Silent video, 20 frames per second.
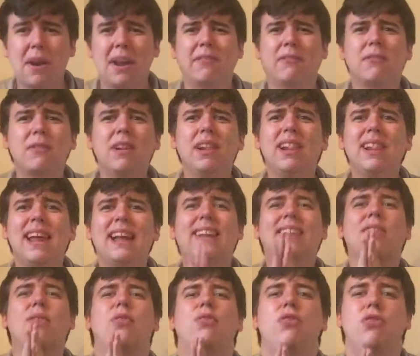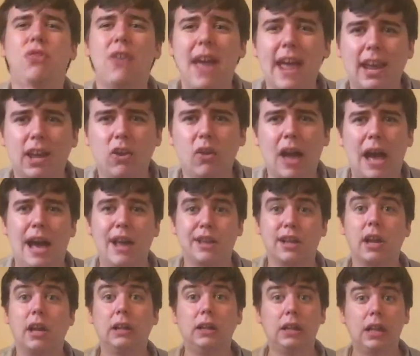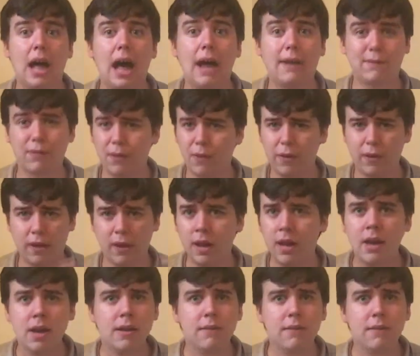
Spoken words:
And I'd really like to thank you guys a lot for the